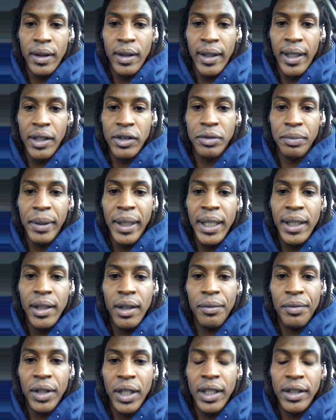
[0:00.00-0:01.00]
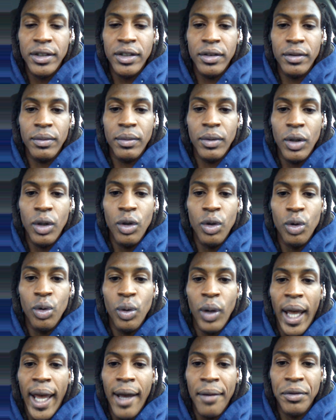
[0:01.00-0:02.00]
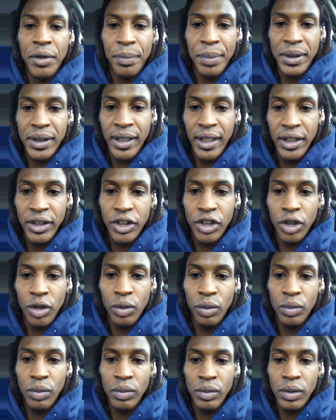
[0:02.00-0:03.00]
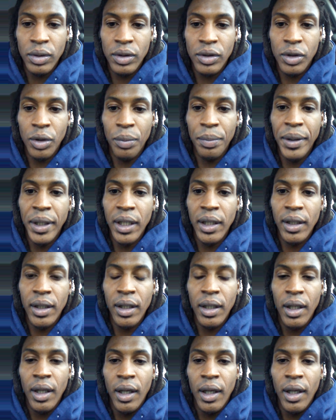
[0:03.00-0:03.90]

there's many of us who have the potential to be